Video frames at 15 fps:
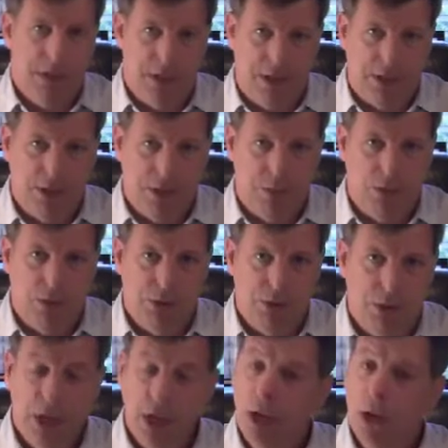customers,
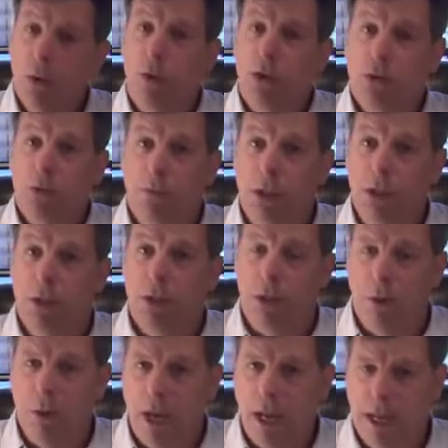which would be the
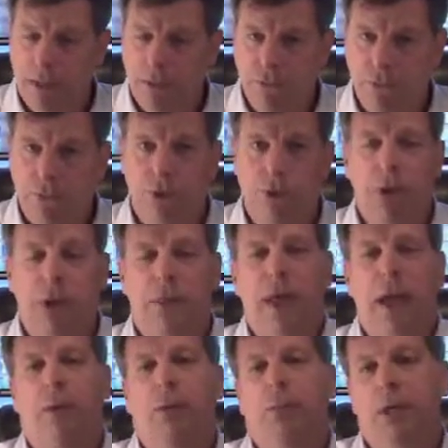low-hanging fruit, and
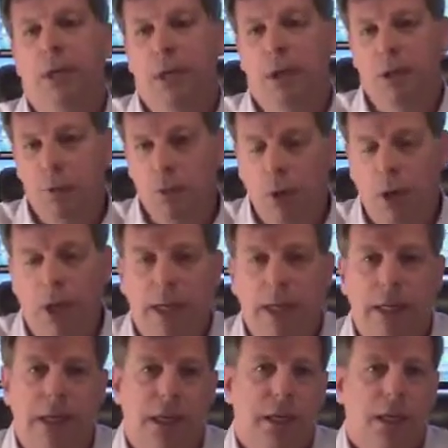that would be a good
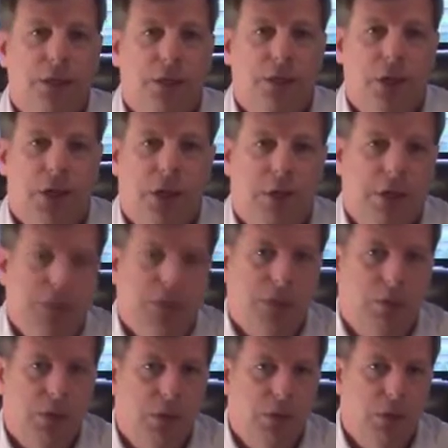way to generate
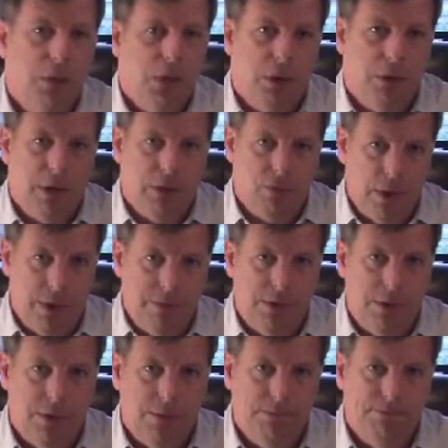some new current
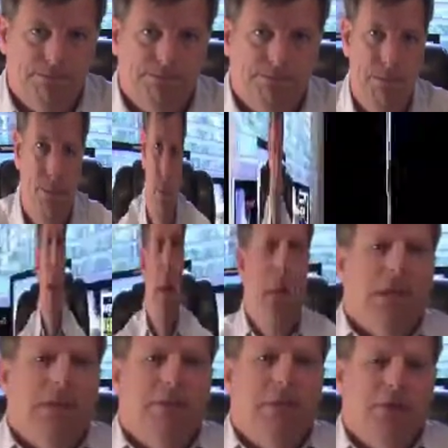revenue. Let me
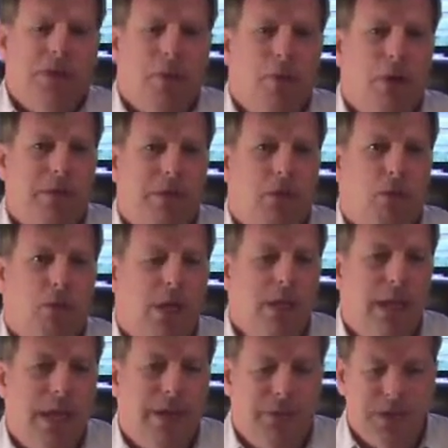give you somewhat of a
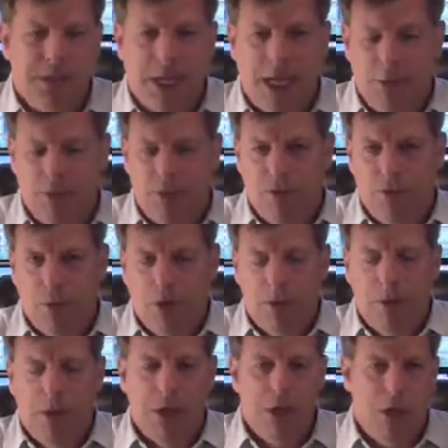real-life example from one
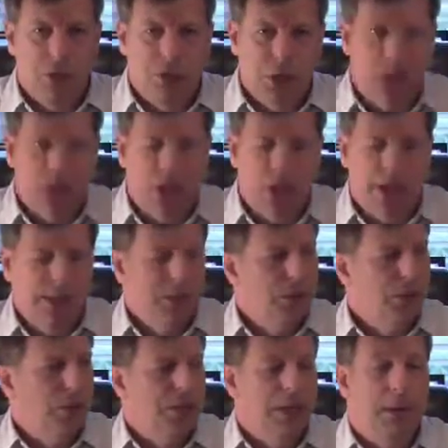of my coaching clients
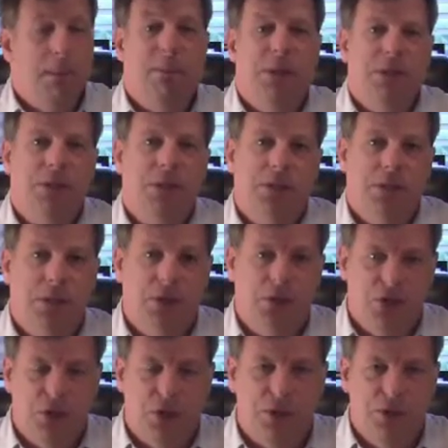who is a business
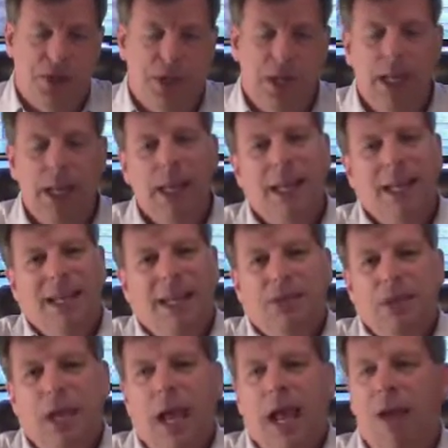consultant.
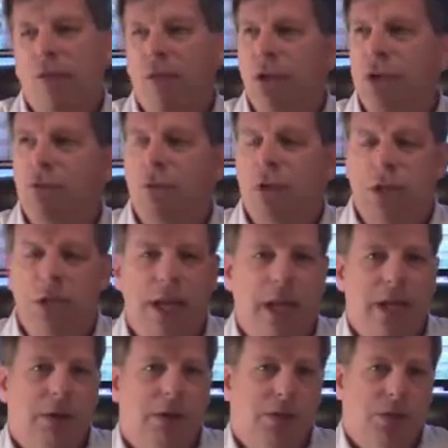His average
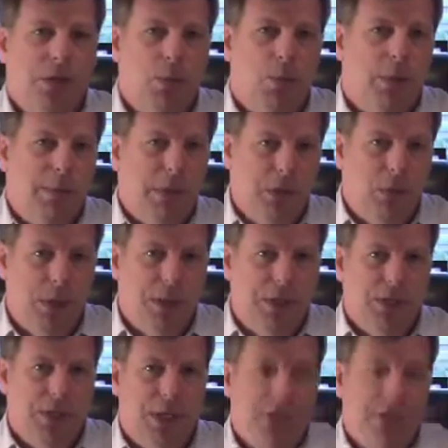retainer is somewhere between
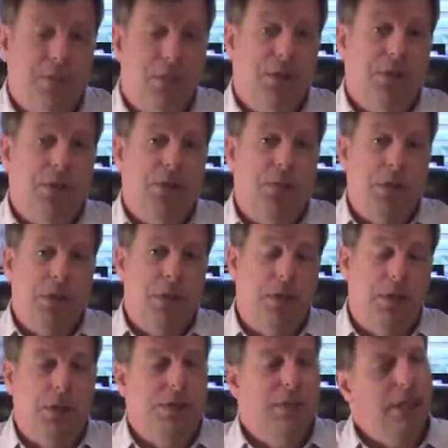6 months to a
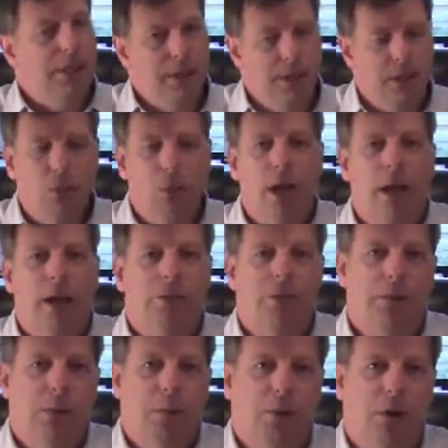year. It takes a little while for
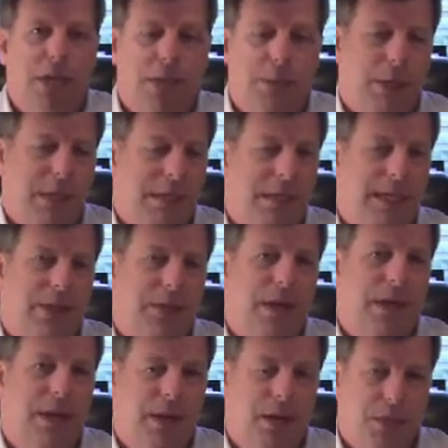him to prospect and get
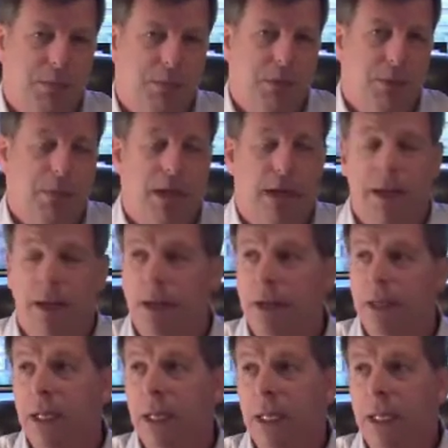that customer to buy
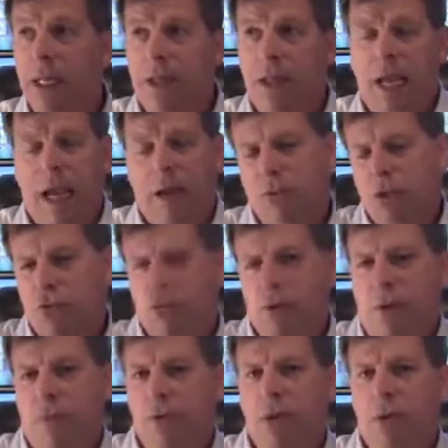in. The average
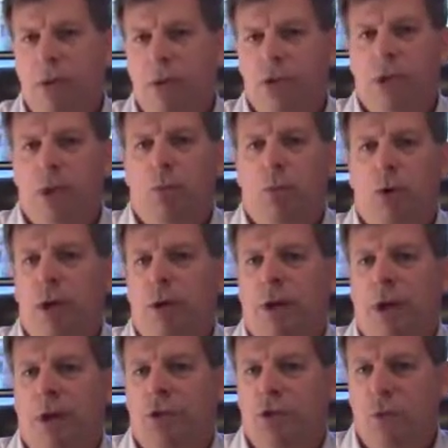revenue is somewhere
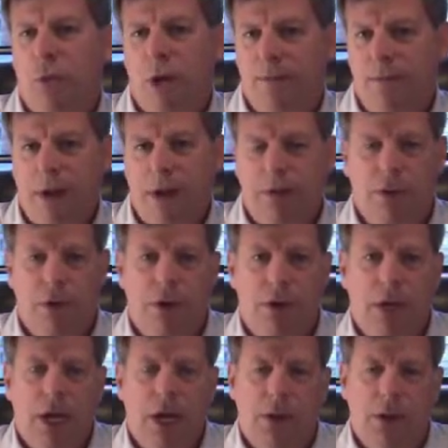around
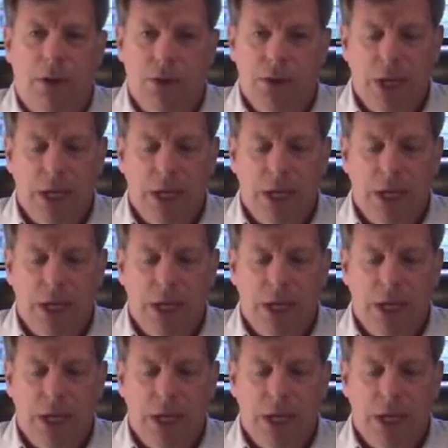$2,500.